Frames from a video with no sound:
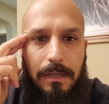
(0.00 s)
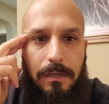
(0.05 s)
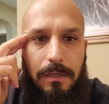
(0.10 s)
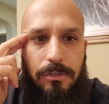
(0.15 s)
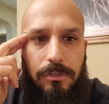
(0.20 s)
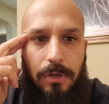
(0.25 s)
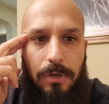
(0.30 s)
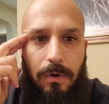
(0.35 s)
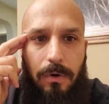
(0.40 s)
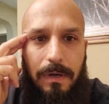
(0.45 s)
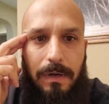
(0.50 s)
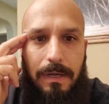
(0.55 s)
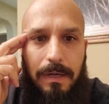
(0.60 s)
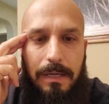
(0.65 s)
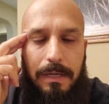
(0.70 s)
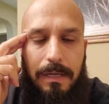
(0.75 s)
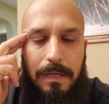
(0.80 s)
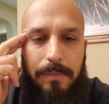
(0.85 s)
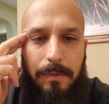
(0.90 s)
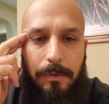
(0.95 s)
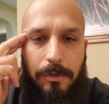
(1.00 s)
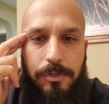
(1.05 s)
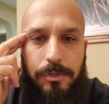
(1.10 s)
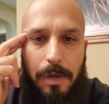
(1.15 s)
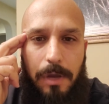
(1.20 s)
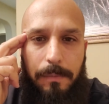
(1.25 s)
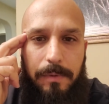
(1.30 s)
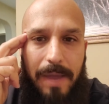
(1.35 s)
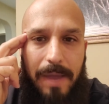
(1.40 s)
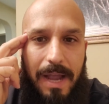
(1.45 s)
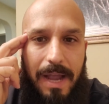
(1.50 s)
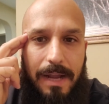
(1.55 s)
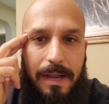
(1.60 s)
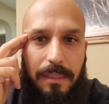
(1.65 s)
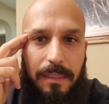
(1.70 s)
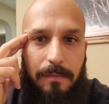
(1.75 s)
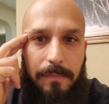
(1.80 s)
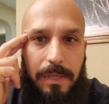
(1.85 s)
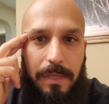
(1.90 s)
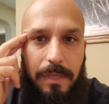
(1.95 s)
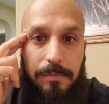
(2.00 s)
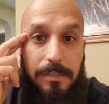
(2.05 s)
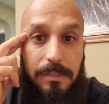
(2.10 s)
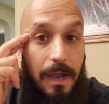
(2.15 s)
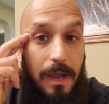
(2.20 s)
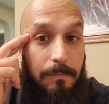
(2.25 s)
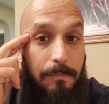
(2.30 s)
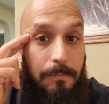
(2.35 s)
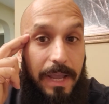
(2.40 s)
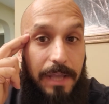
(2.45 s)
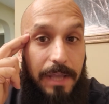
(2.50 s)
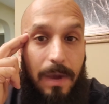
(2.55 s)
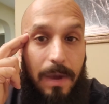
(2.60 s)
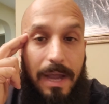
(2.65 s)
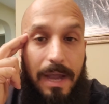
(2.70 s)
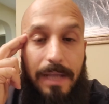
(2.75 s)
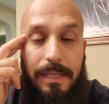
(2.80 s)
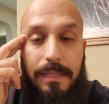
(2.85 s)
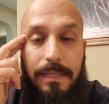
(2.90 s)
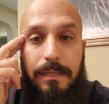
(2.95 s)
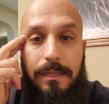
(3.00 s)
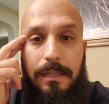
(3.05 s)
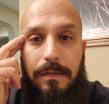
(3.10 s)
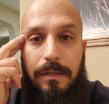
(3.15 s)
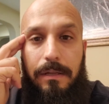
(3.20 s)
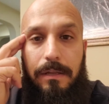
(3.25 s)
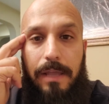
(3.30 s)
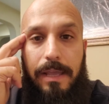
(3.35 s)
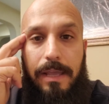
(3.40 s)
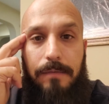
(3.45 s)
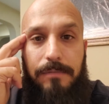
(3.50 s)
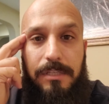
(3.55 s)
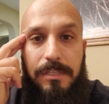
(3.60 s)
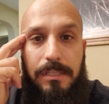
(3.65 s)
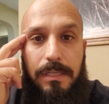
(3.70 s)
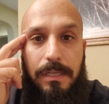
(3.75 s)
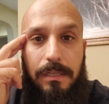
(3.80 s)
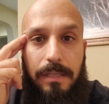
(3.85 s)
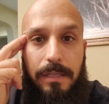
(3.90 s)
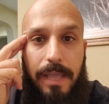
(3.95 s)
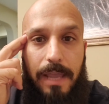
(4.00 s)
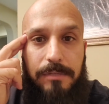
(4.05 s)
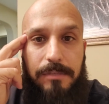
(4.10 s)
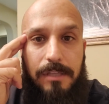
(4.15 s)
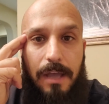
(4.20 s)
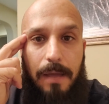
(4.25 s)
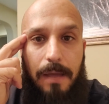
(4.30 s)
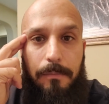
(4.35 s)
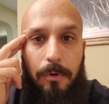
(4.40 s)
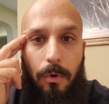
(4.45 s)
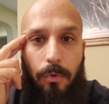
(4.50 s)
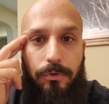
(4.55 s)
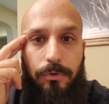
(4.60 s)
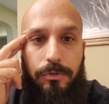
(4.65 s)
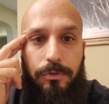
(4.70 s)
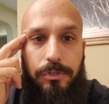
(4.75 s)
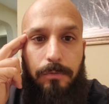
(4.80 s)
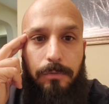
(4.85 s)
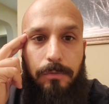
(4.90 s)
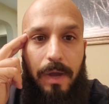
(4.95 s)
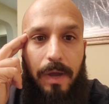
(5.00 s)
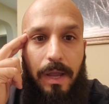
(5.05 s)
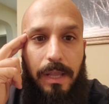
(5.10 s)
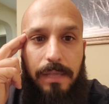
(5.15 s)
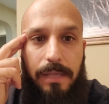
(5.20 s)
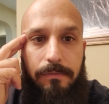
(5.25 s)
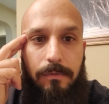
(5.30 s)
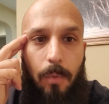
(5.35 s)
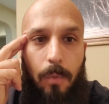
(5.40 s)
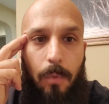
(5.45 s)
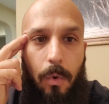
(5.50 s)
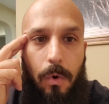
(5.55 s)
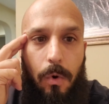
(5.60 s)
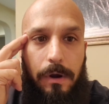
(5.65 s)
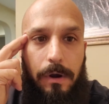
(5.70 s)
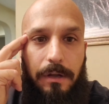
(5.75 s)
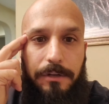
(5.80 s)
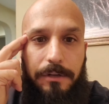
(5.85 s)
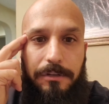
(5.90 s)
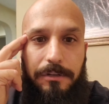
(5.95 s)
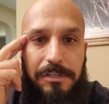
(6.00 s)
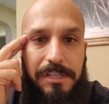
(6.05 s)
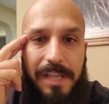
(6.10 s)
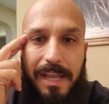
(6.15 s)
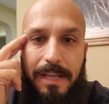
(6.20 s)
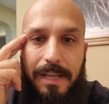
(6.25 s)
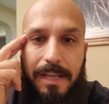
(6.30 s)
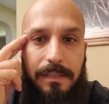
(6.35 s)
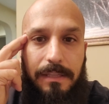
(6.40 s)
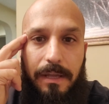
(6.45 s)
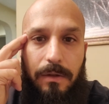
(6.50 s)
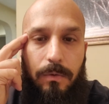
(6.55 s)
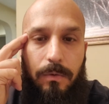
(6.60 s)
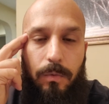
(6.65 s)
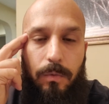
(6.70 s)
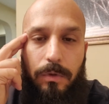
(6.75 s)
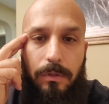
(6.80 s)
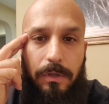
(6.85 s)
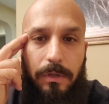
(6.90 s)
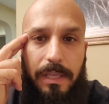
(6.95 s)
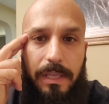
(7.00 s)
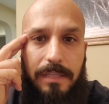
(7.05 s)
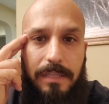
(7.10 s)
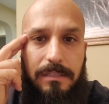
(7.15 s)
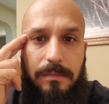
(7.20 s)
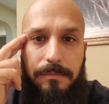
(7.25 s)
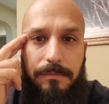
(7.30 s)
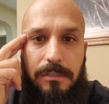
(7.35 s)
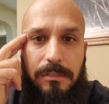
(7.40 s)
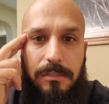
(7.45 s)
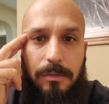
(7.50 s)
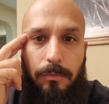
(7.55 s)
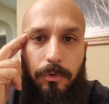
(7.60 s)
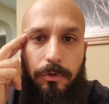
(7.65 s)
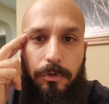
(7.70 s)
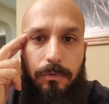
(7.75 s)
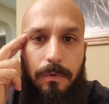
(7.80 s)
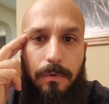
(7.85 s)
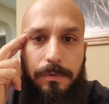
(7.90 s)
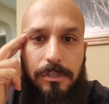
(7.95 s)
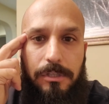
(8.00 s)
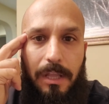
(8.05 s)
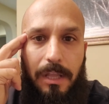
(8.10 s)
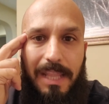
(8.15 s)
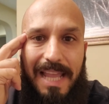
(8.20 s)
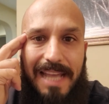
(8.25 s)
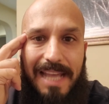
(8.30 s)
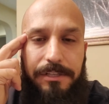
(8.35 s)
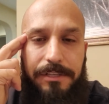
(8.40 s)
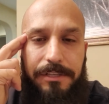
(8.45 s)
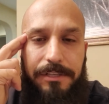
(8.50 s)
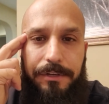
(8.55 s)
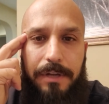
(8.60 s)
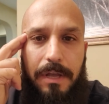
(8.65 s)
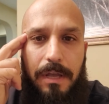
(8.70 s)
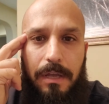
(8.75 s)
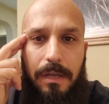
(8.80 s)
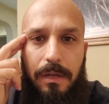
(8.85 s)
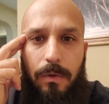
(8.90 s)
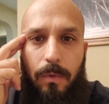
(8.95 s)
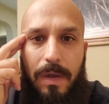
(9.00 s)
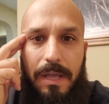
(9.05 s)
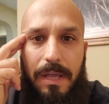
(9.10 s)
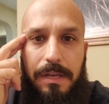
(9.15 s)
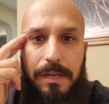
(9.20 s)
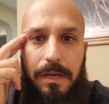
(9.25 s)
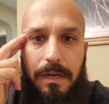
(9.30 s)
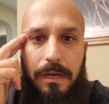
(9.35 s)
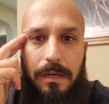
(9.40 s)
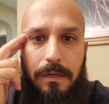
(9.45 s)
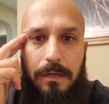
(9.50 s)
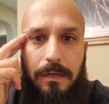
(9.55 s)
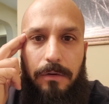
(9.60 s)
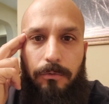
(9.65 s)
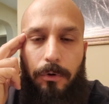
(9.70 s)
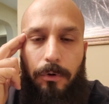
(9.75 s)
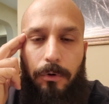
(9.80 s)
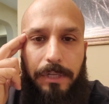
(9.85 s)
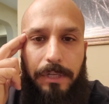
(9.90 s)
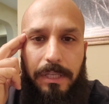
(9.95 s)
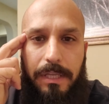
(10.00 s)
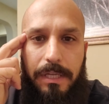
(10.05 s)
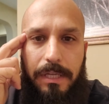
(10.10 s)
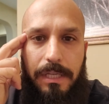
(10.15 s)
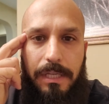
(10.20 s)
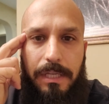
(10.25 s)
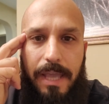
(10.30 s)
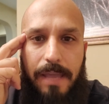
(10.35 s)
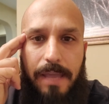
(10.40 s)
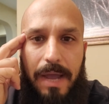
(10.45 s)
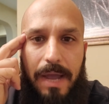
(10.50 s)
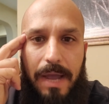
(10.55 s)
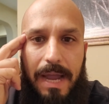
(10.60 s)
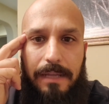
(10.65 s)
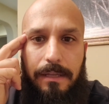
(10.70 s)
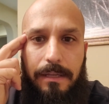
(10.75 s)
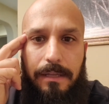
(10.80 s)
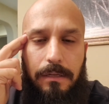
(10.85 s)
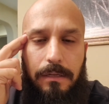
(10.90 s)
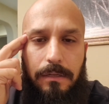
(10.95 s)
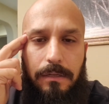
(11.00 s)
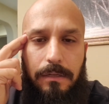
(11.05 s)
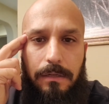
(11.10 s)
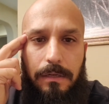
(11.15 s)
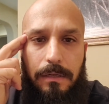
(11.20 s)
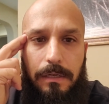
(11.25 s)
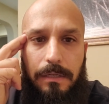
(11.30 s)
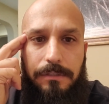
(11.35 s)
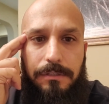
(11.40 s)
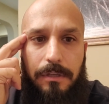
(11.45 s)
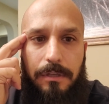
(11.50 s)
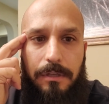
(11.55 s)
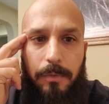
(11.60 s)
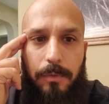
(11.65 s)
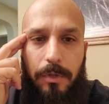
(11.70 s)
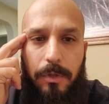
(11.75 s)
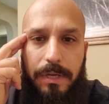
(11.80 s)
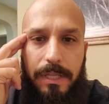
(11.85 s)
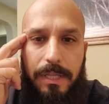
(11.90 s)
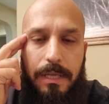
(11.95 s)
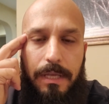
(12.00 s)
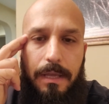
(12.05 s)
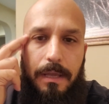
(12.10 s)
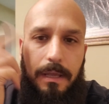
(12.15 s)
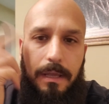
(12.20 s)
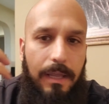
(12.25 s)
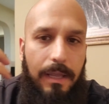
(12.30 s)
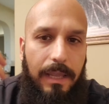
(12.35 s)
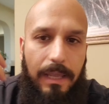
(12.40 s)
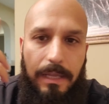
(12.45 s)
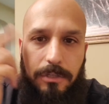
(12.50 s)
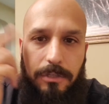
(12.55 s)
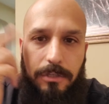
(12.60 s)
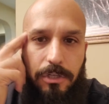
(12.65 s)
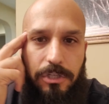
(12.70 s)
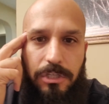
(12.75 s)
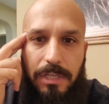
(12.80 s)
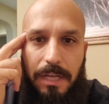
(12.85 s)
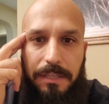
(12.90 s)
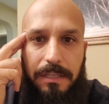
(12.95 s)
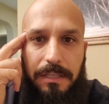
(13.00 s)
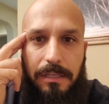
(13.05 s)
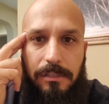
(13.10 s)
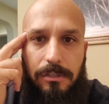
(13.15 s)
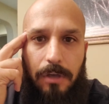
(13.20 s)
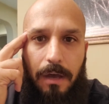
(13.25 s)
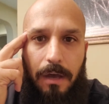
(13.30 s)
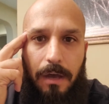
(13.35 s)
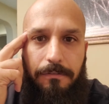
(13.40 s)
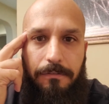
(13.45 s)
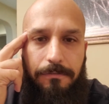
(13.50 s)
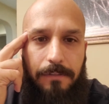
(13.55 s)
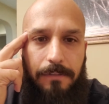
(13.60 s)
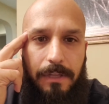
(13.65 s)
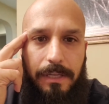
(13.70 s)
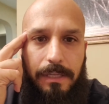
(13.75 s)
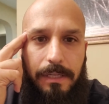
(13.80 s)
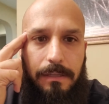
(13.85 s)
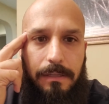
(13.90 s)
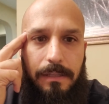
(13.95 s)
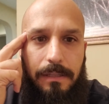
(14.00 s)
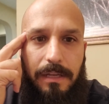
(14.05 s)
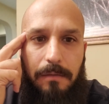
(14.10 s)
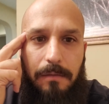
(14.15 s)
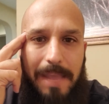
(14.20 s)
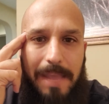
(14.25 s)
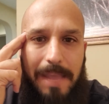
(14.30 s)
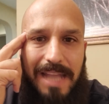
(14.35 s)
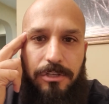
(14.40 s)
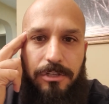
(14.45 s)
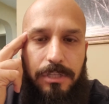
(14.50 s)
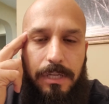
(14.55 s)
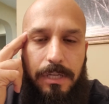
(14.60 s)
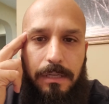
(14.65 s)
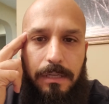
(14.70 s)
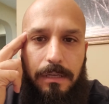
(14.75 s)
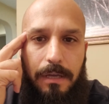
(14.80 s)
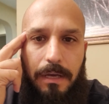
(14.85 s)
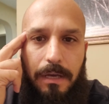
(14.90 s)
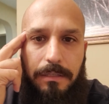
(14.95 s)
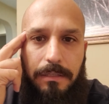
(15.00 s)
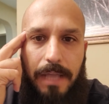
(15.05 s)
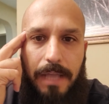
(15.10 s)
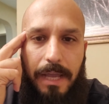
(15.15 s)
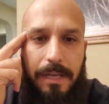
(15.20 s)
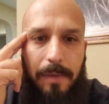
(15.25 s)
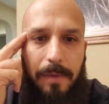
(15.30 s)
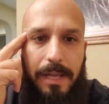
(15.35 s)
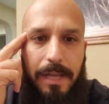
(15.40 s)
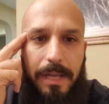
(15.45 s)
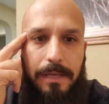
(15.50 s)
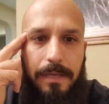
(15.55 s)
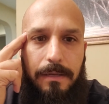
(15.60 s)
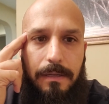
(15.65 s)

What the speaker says: So people are jumping back on the meme stock bandwagon, and AMC and GameStop holders are buying even more, understanding that we're looking at something similar to what we saw last year when Roaring Kitty came back to the community and just set things off like a matchstick on a dynamite.